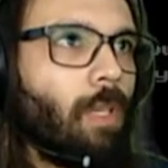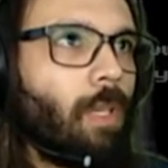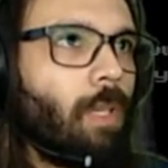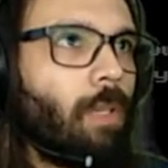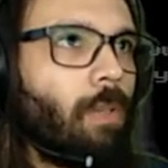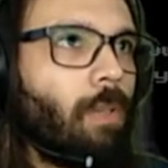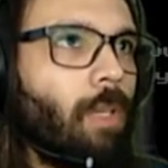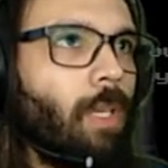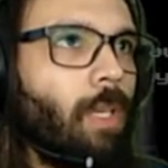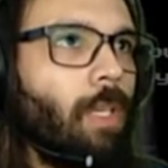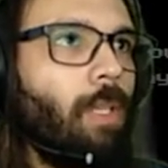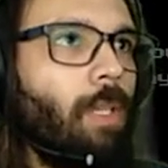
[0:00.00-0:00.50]

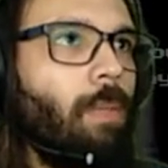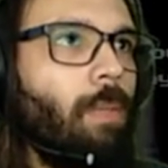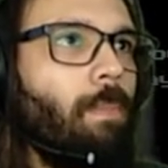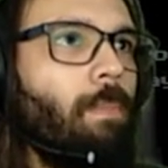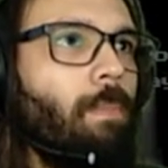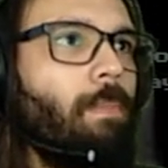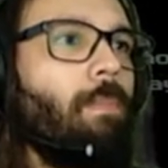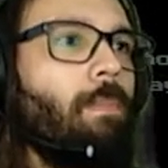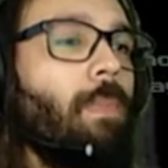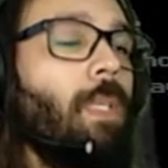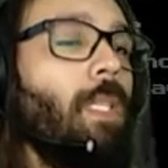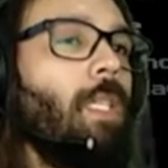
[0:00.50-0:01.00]
Alright,
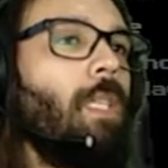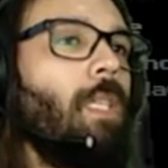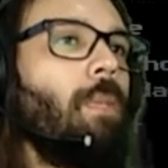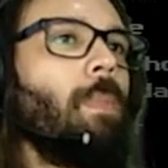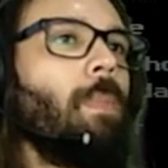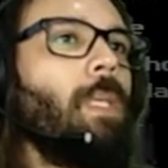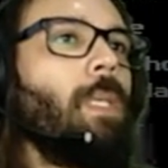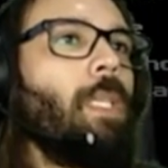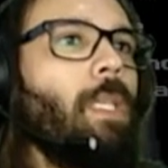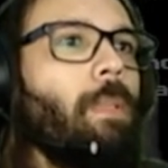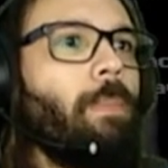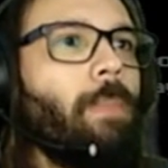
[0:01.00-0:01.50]
money,
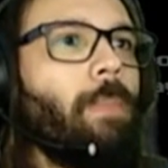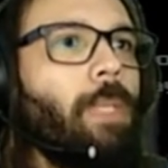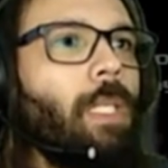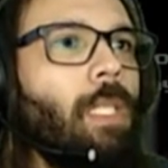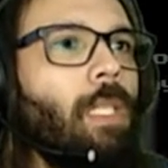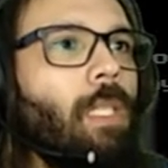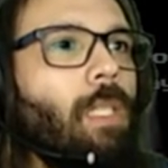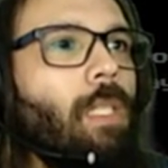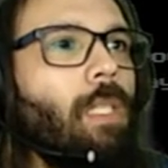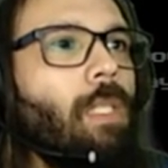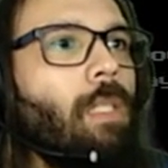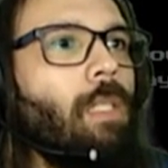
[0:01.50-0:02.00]
money,
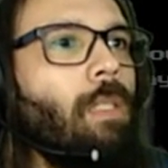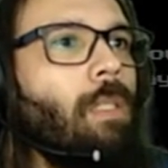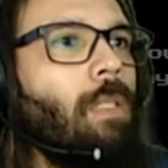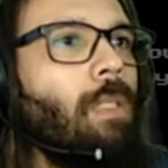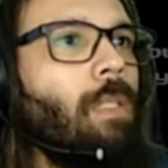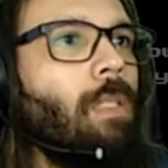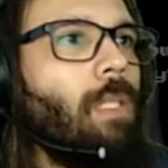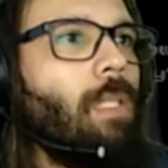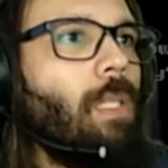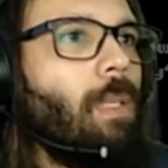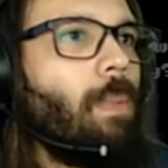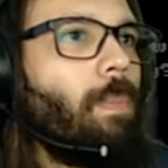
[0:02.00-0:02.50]
money.
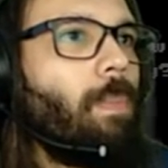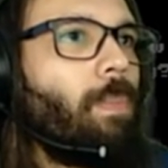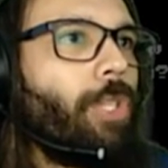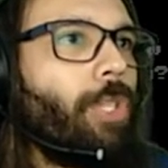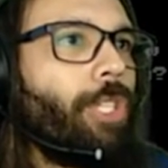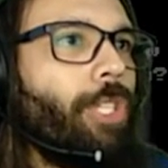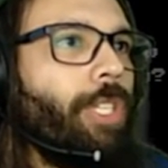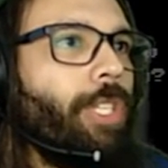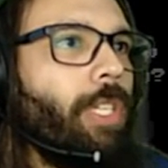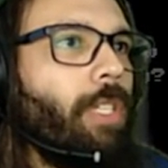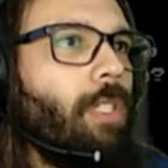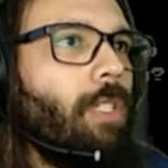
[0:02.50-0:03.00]
The
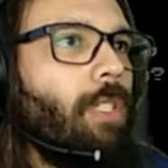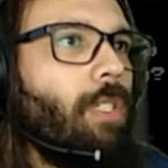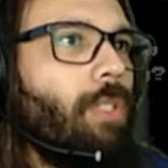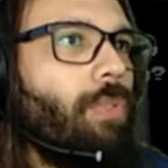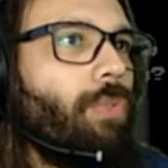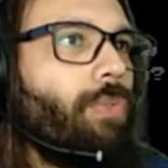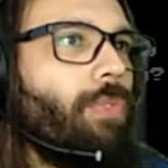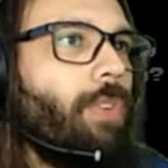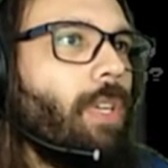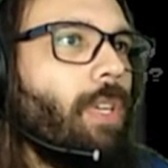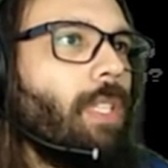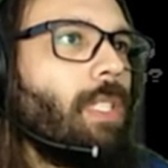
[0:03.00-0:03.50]
protagonist
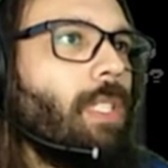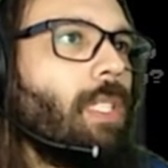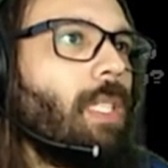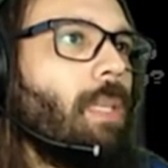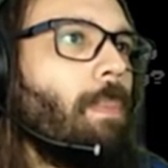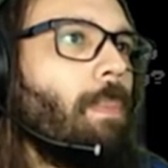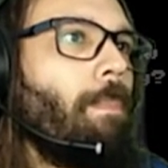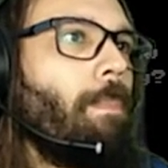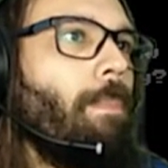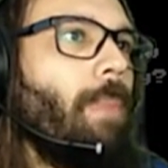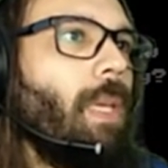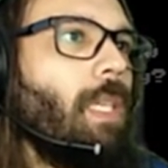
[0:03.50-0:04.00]
finds an
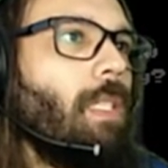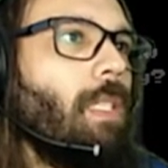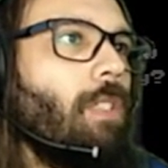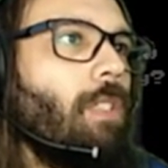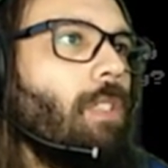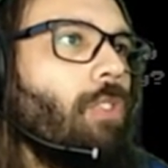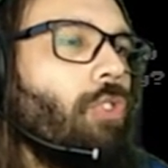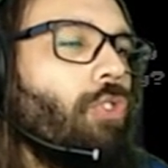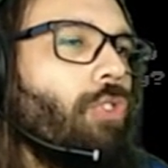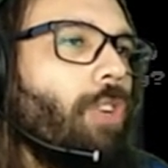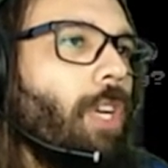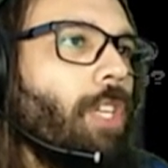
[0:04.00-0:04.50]

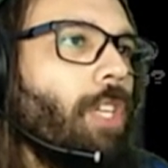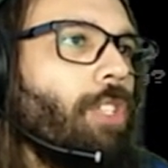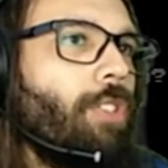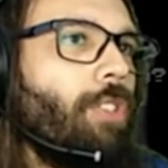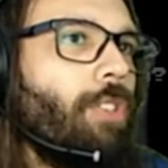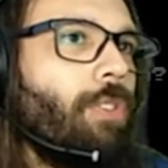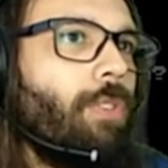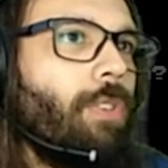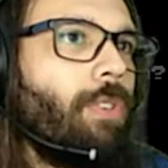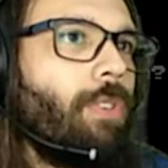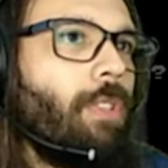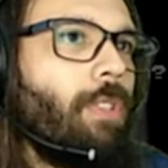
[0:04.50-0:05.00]
amazing treasure
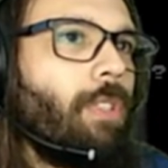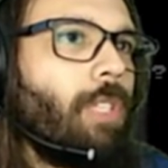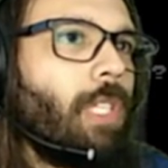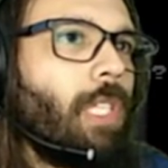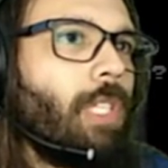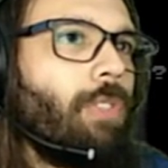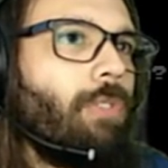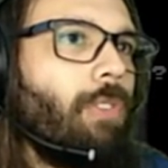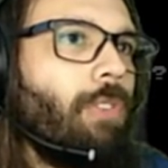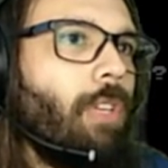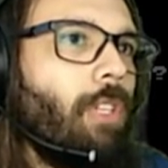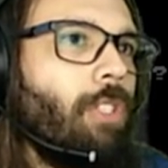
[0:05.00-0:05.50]
during their
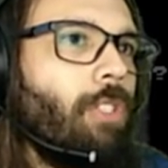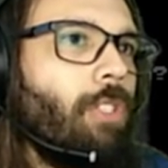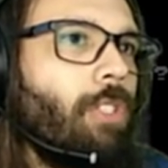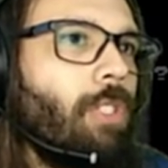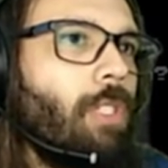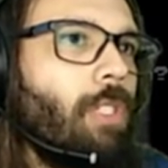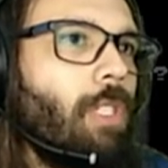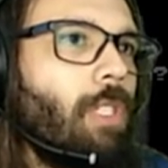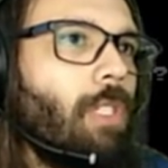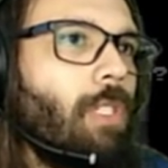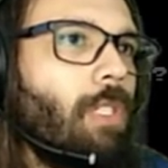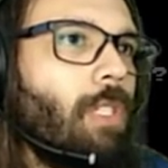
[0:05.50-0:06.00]

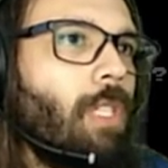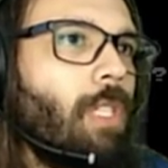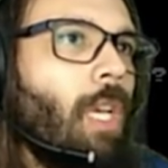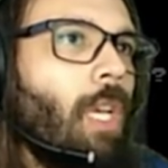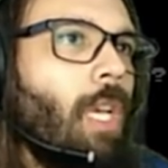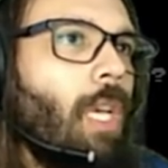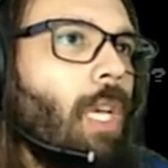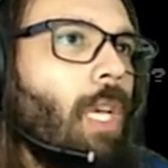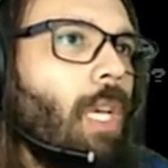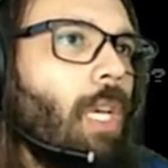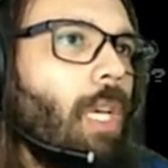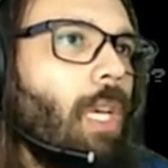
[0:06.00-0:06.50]
adventures,
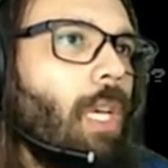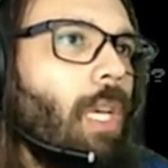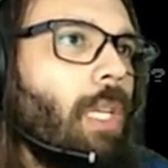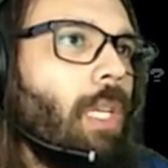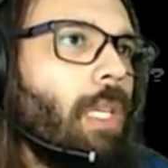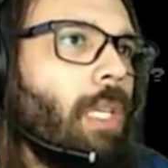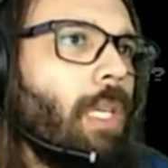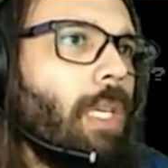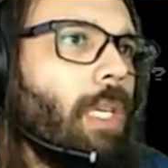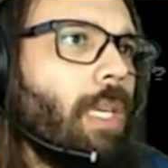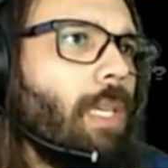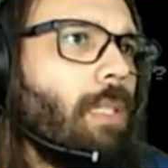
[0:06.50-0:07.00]

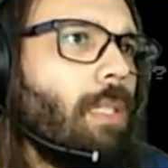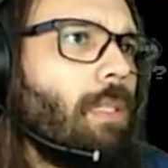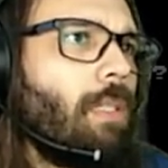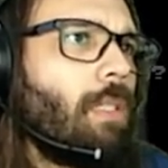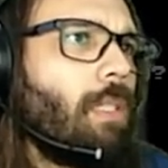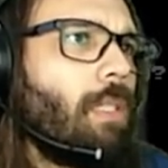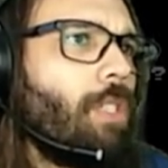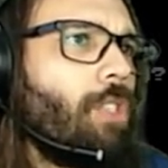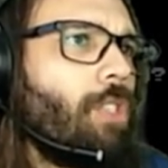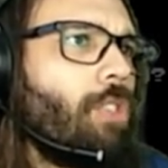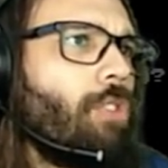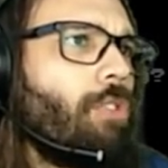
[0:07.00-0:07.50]
and yet
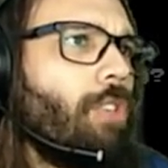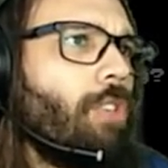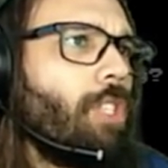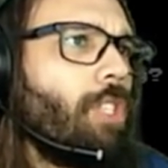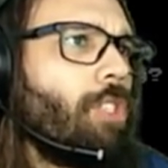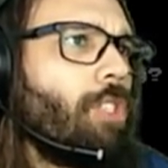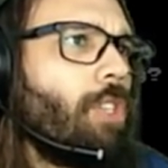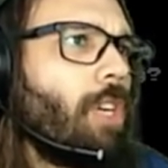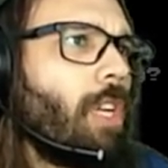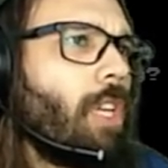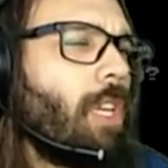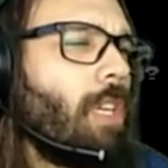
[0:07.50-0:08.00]
such
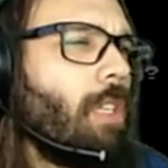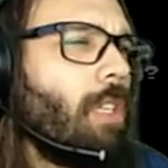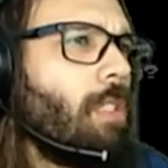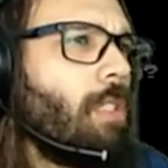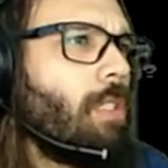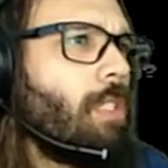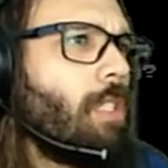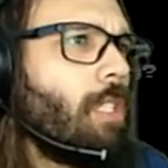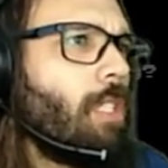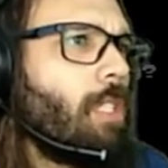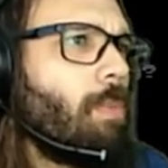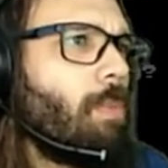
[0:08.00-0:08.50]
treasure cannot
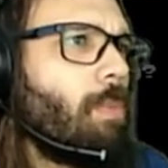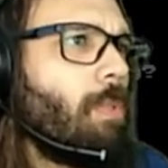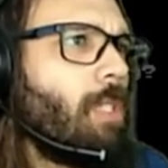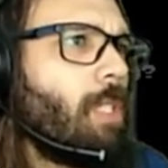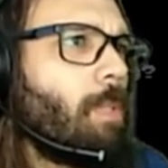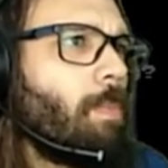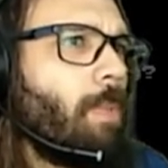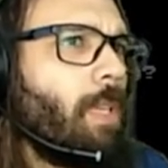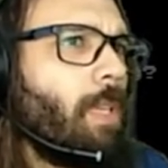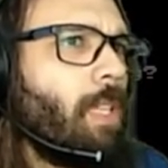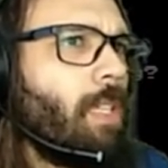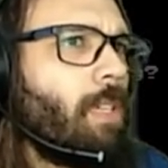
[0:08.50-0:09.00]
just be
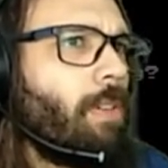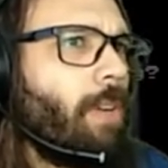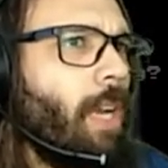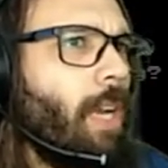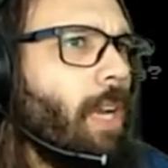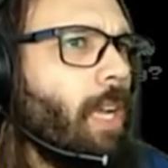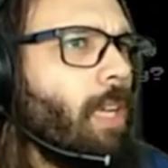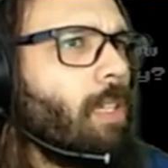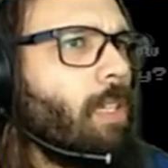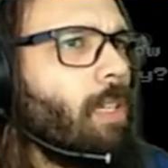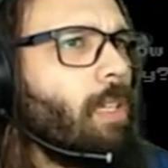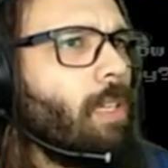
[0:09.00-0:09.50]
spent
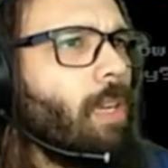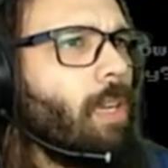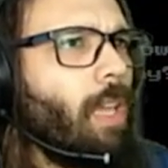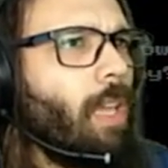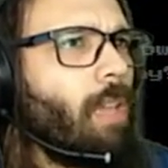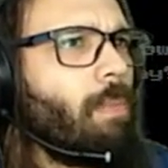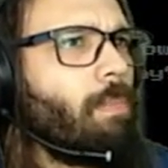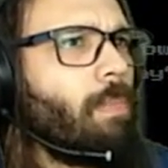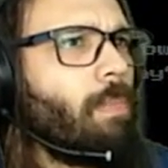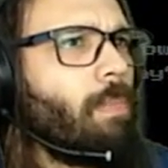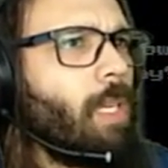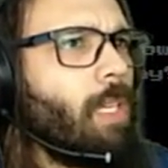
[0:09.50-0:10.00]
directly
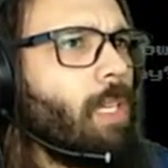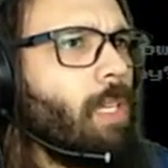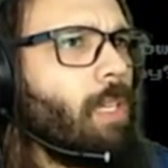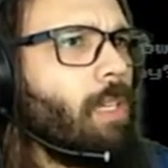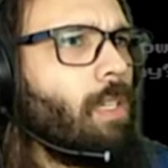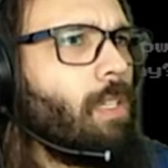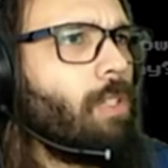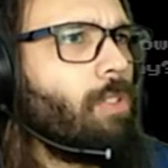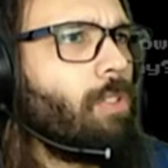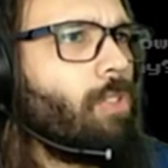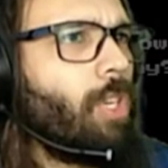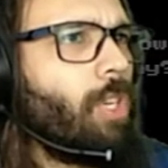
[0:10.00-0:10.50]
like
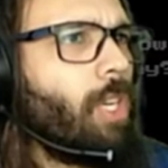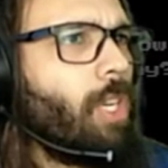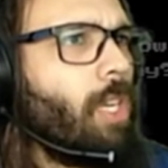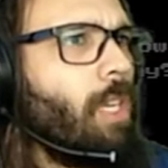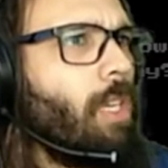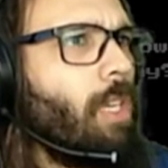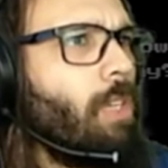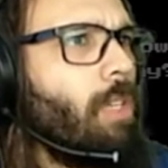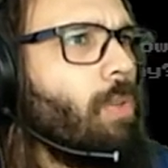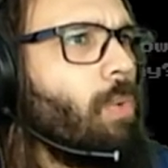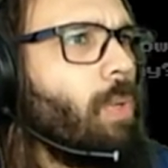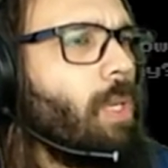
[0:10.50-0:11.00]
money, nor
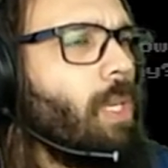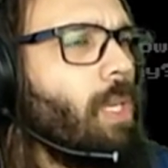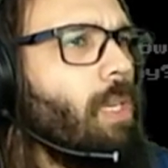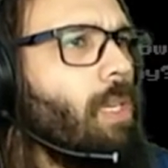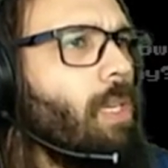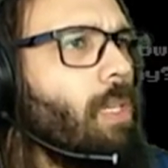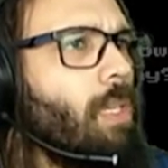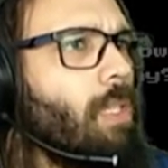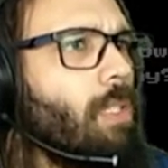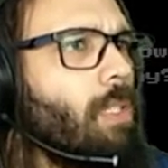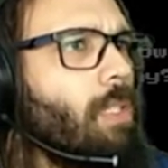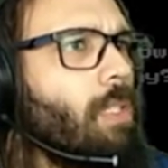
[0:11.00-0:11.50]
can you eat
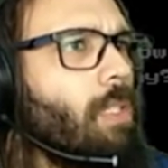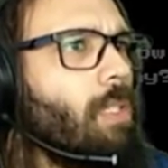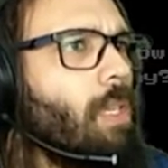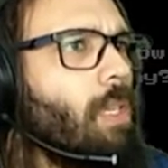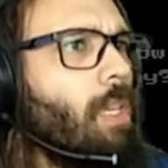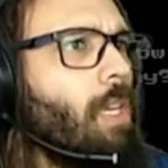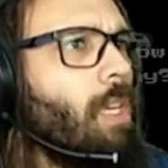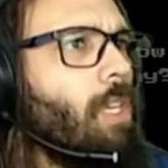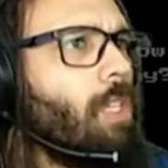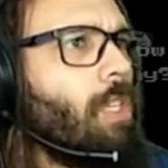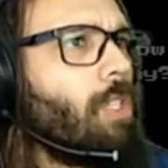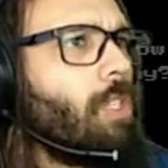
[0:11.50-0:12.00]
it.
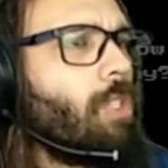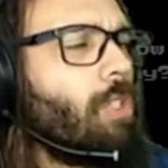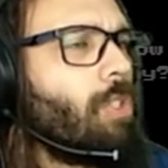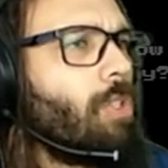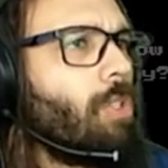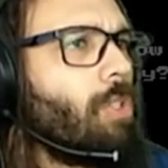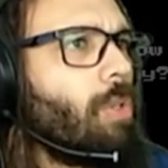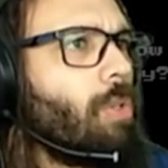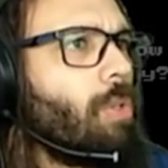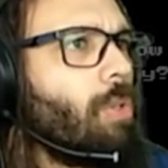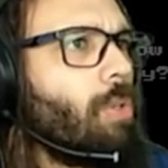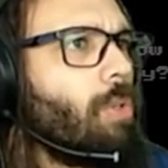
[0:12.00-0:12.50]

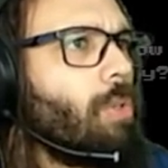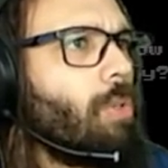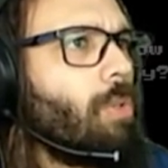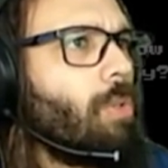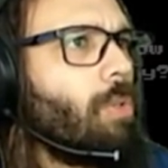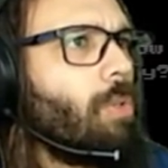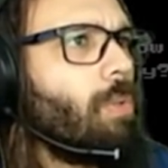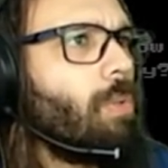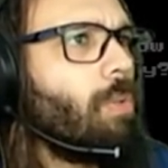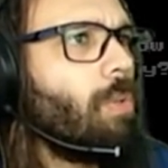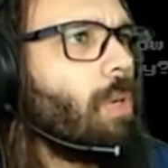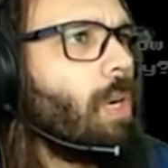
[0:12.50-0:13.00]

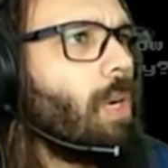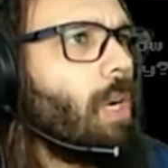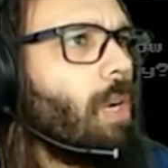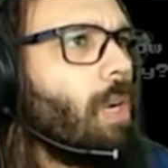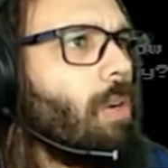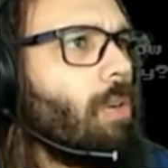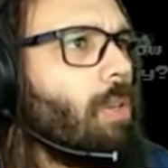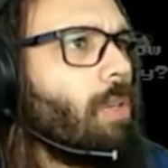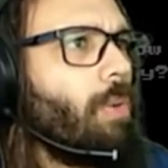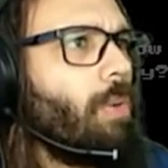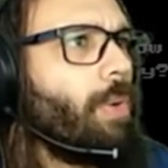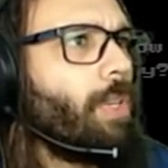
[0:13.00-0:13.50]
So, how
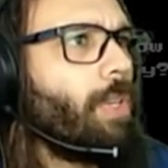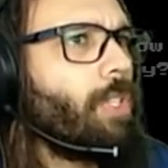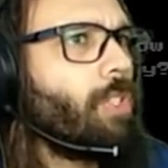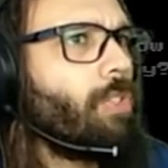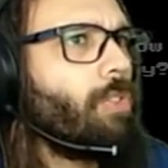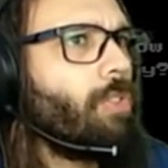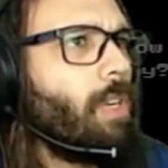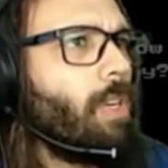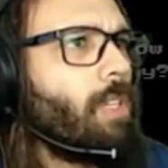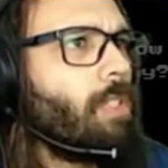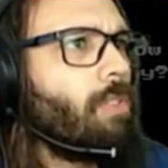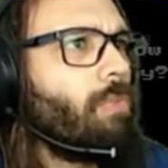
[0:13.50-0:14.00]
can you
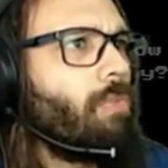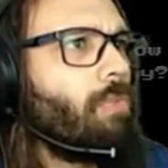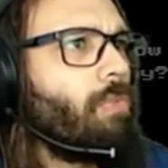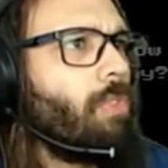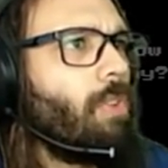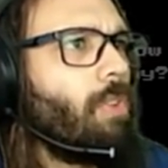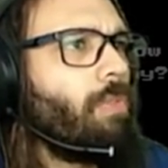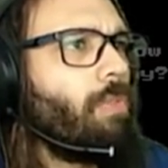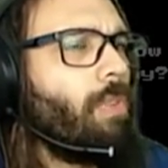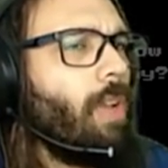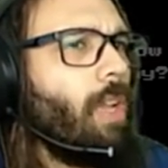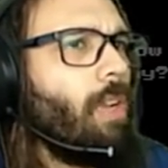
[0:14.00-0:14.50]
extract
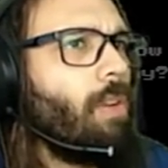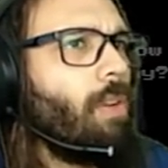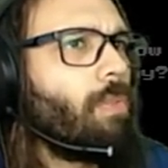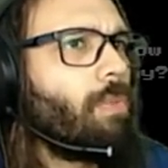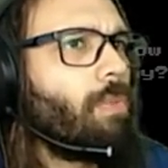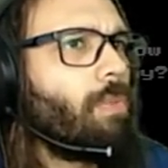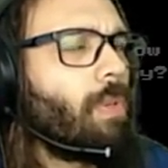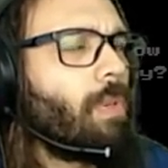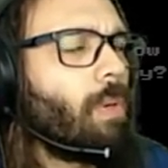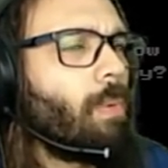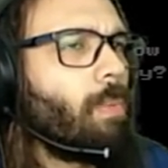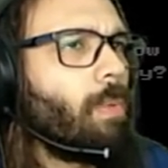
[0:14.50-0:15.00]
the value
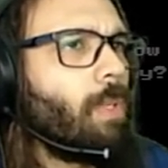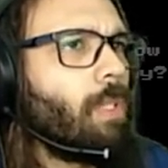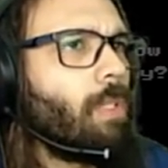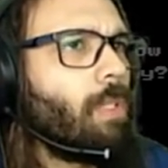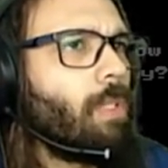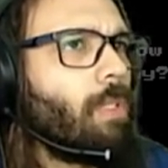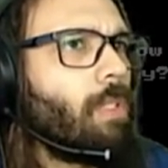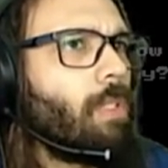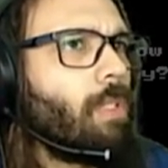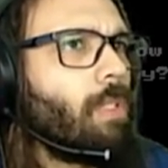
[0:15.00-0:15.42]
from it?